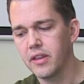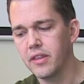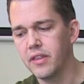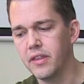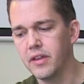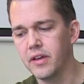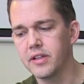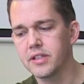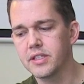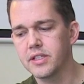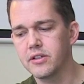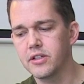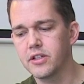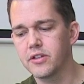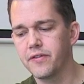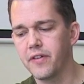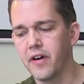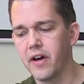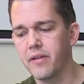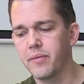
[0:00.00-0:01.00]
the Series
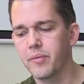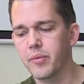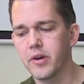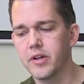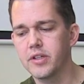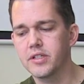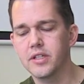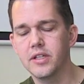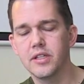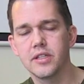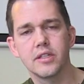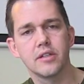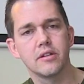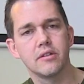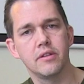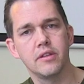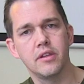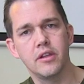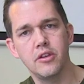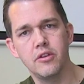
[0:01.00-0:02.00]
5 processor
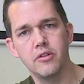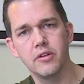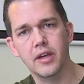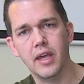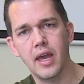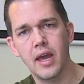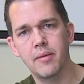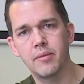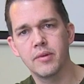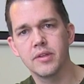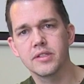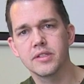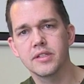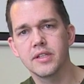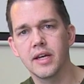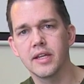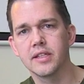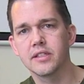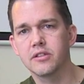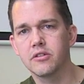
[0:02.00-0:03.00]
in the newer cameras
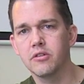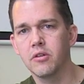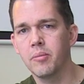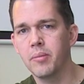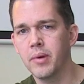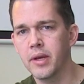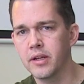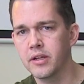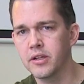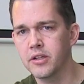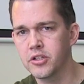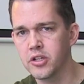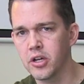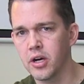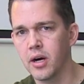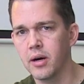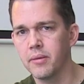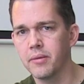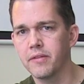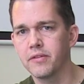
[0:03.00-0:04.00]
does do a better
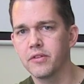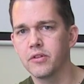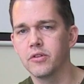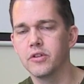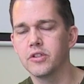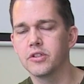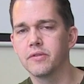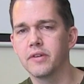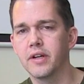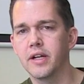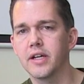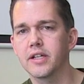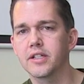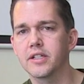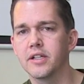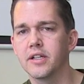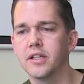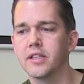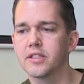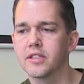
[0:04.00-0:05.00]
job of noise
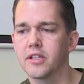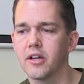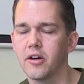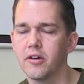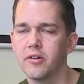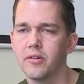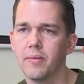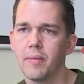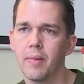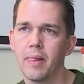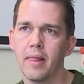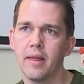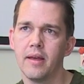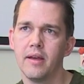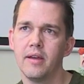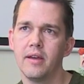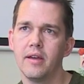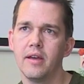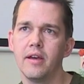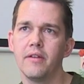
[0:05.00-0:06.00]
reduction, and so
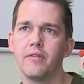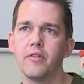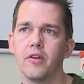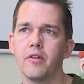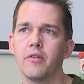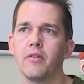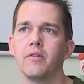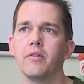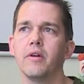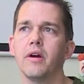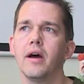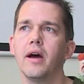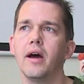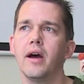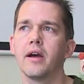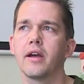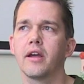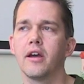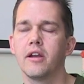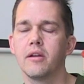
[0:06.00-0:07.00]
if you
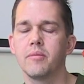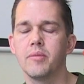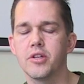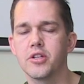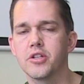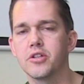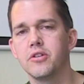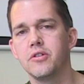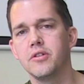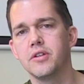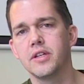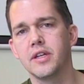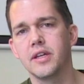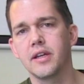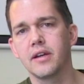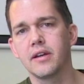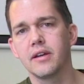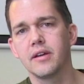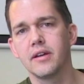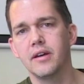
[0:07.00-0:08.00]
are going to be
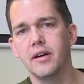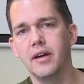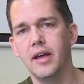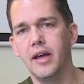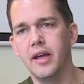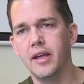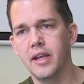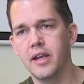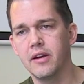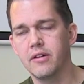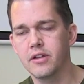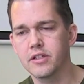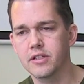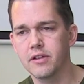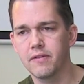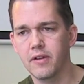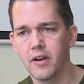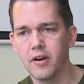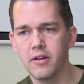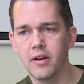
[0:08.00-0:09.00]
shooting in areas
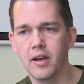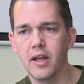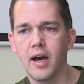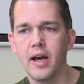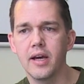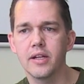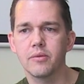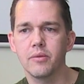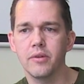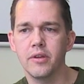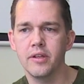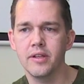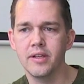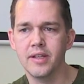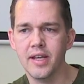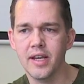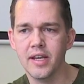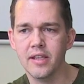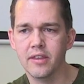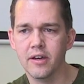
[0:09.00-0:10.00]
of low light where you
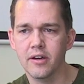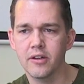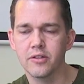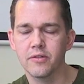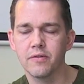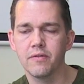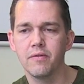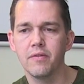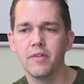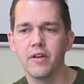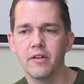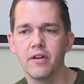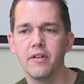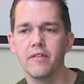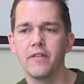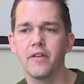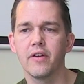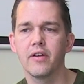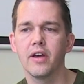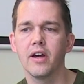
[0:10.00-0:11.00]
need those very,
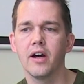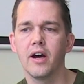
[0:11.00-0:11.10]
very